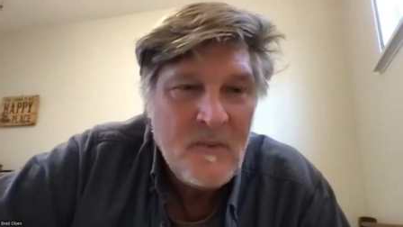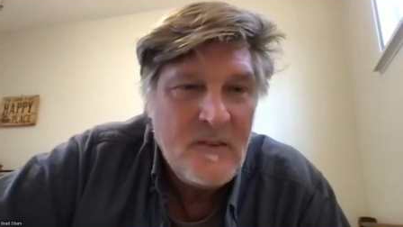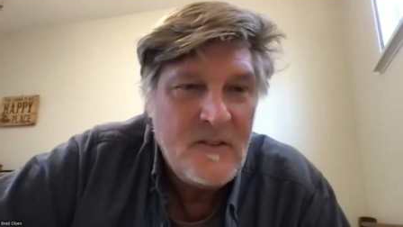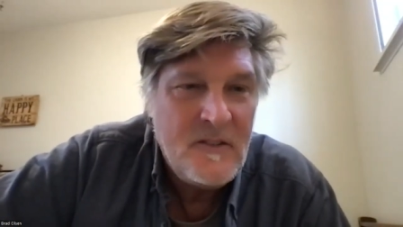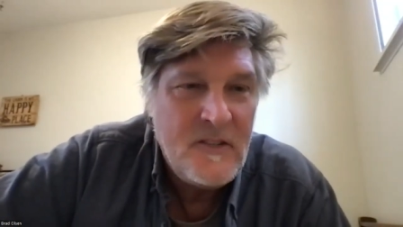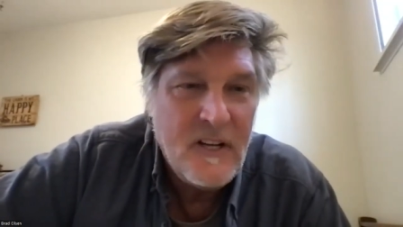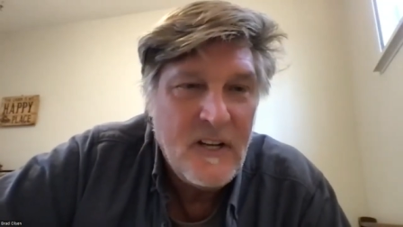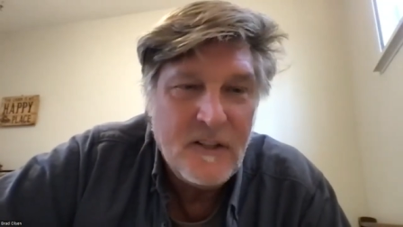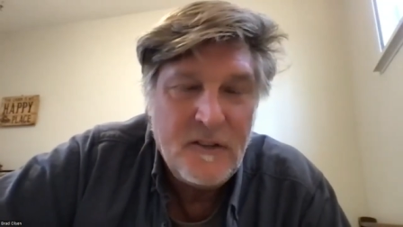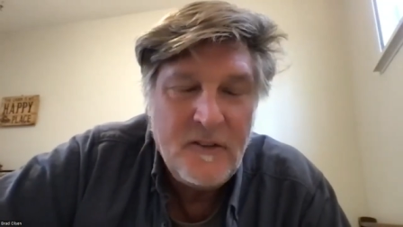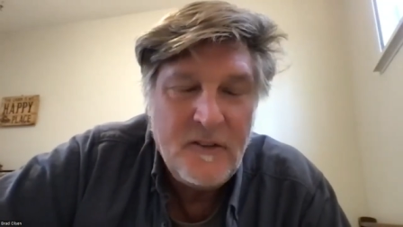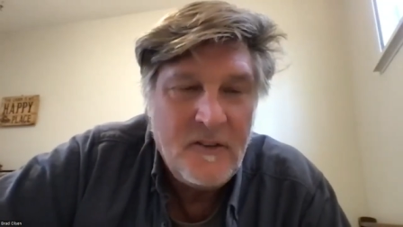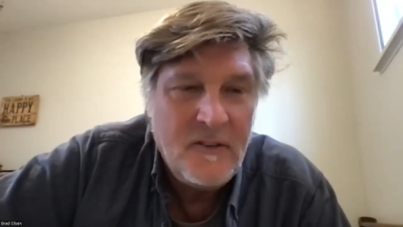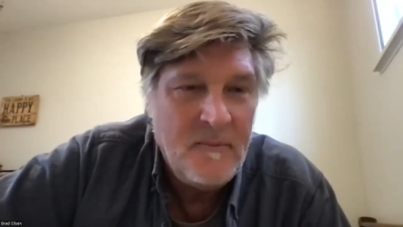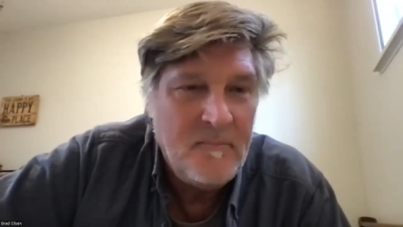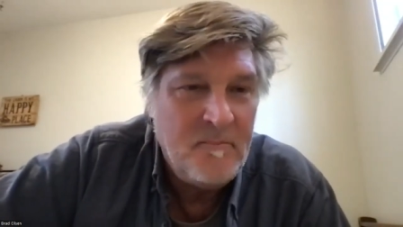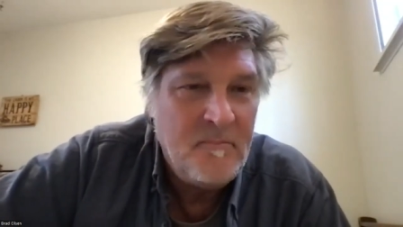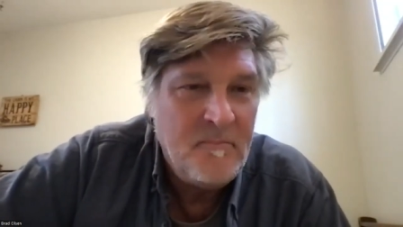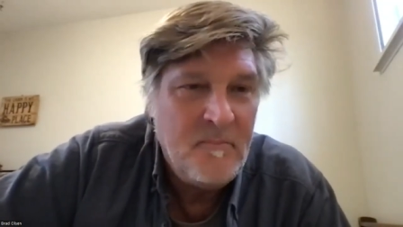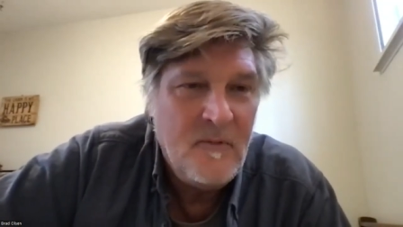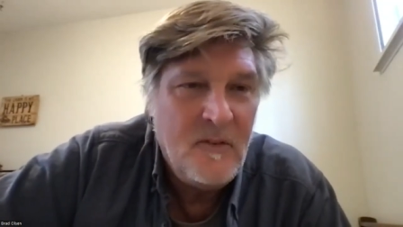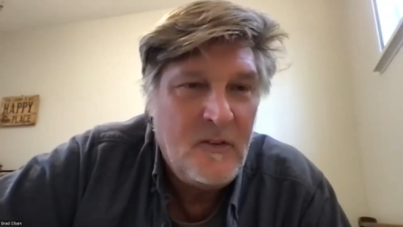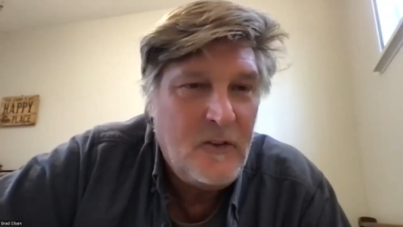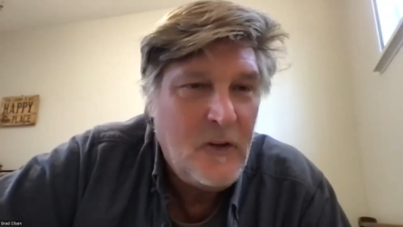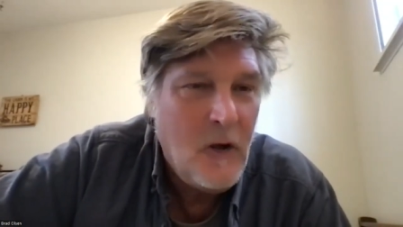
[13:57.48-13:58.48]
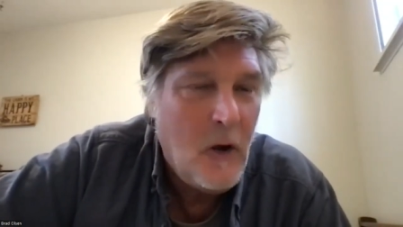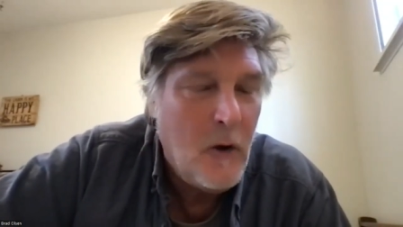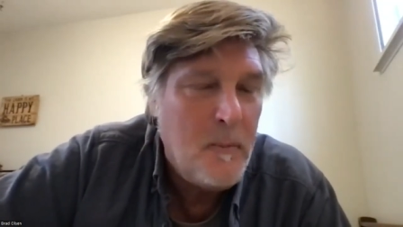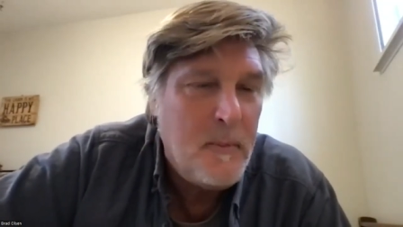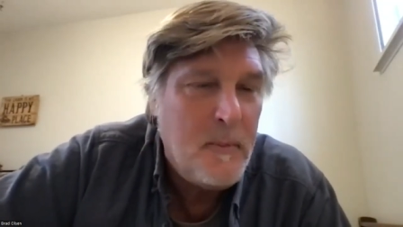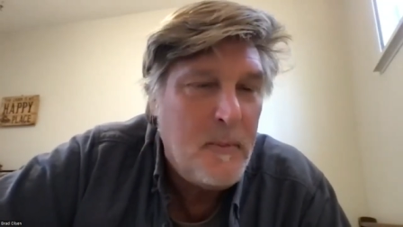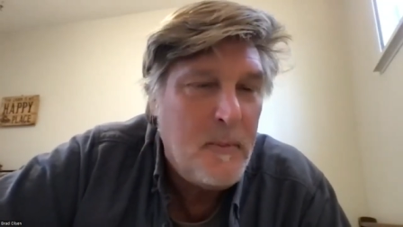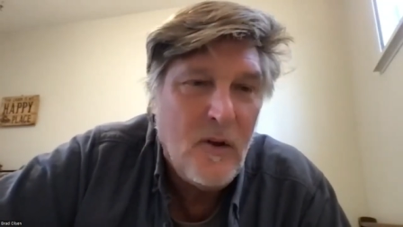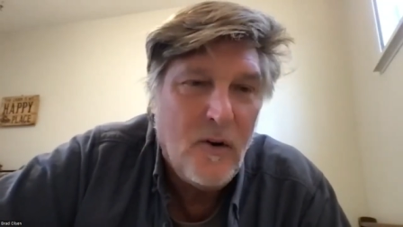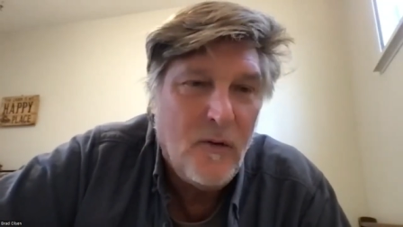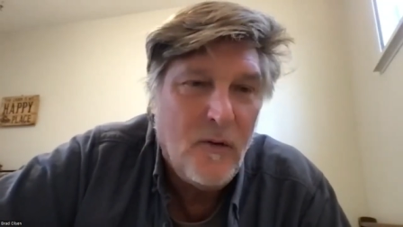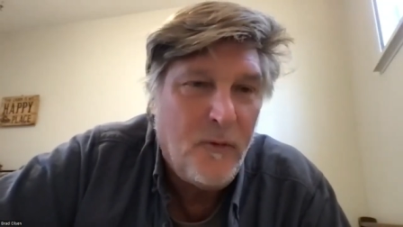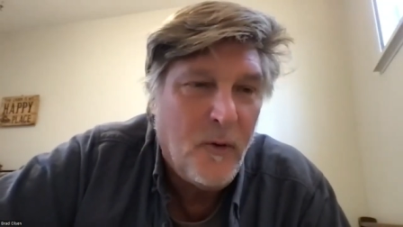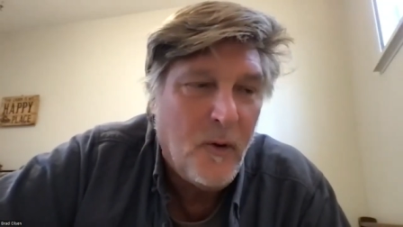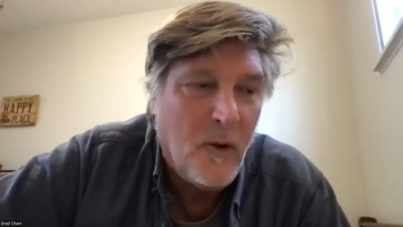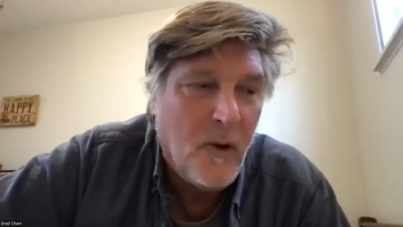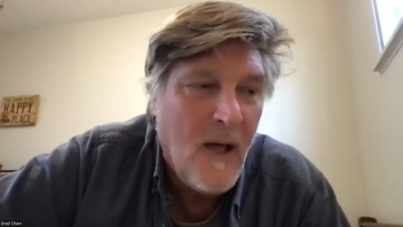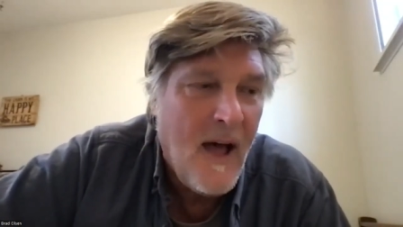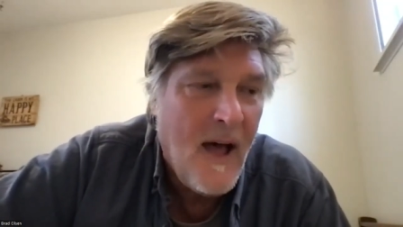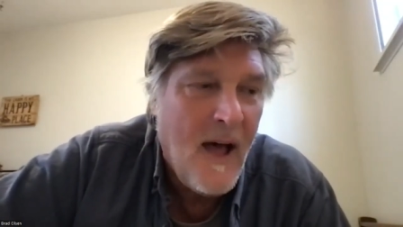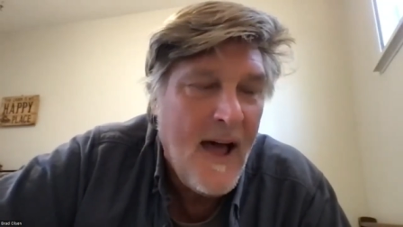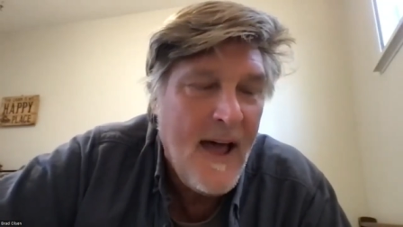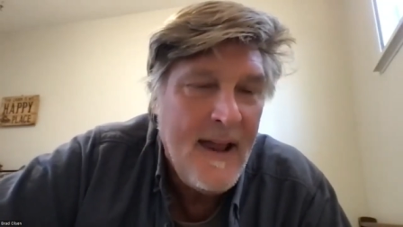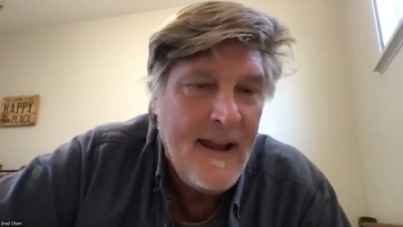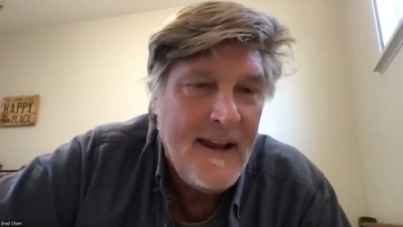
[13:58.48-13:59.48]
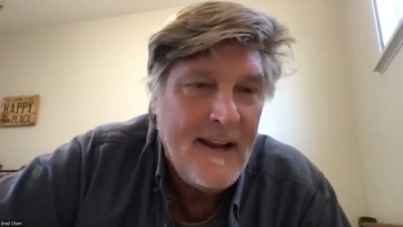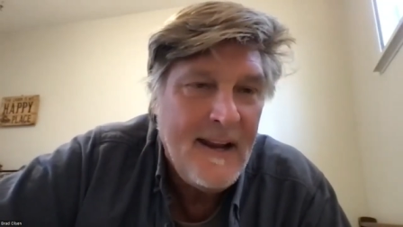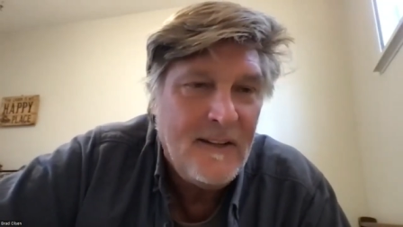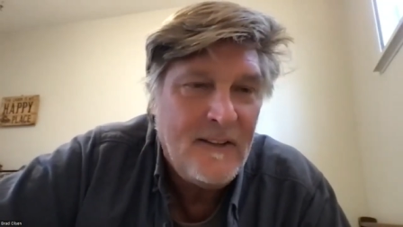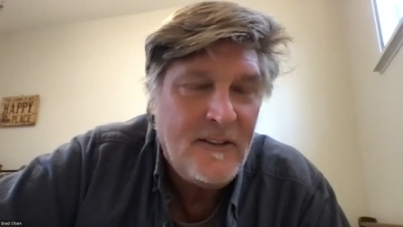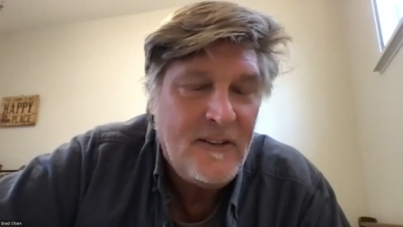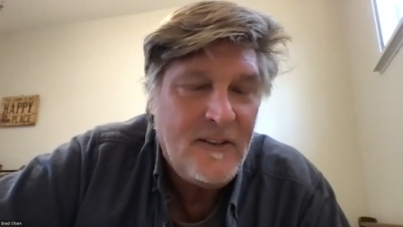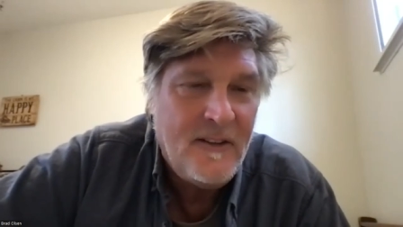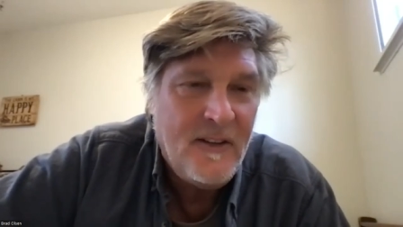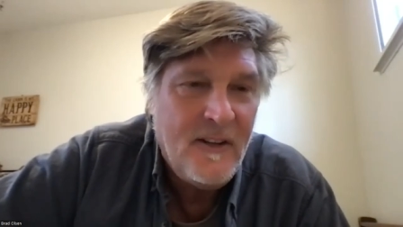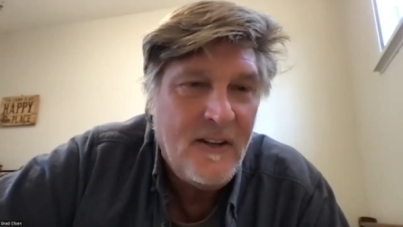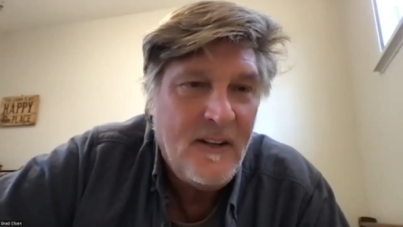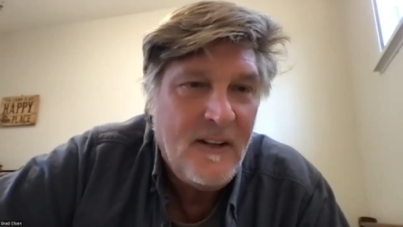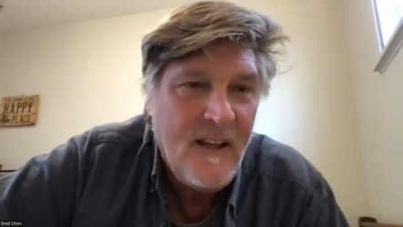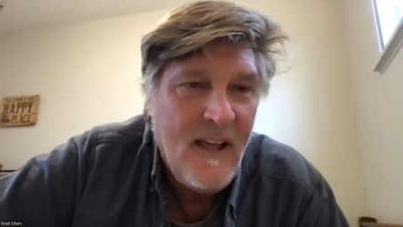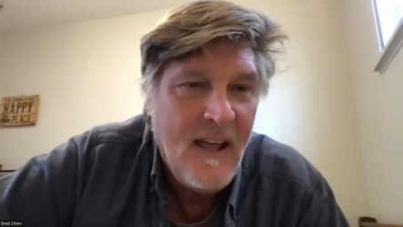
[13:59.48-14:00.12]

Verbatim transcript: Just so beautiful, highest